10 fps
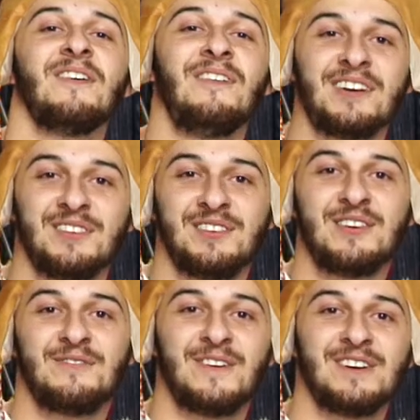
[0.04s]
Welcome to
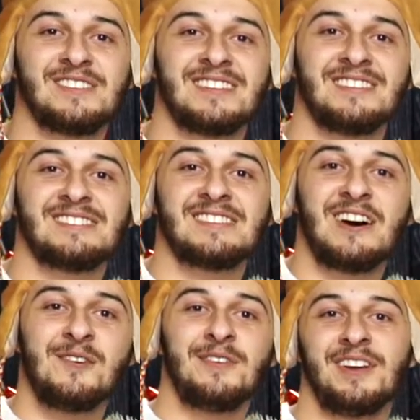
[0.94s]
the first
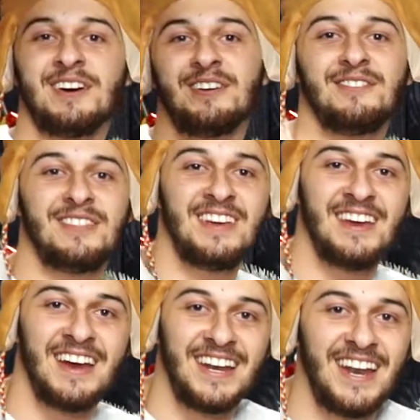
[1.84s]
installment of
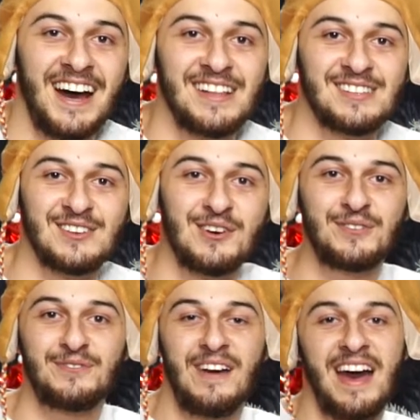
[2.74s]
the Not So
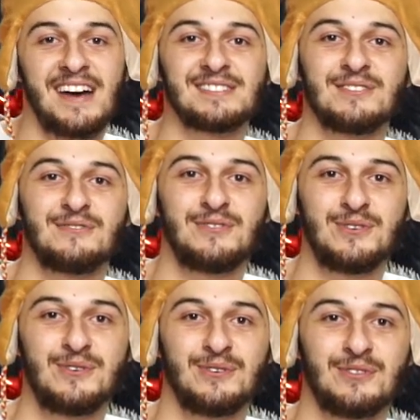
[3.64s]
Fast
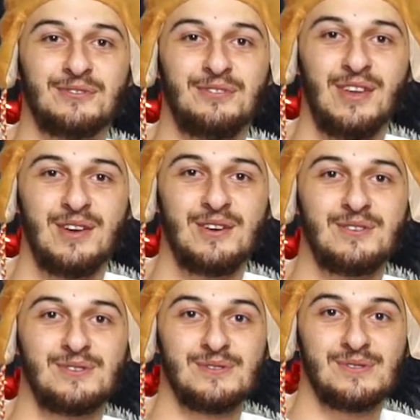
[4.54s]
Food
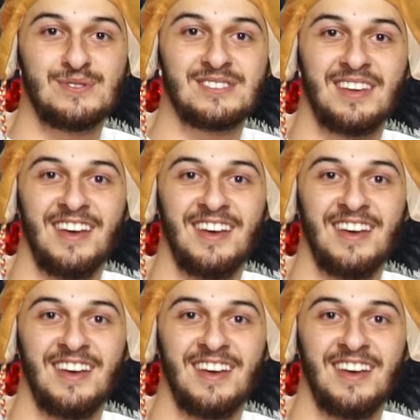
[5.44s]
Reviews.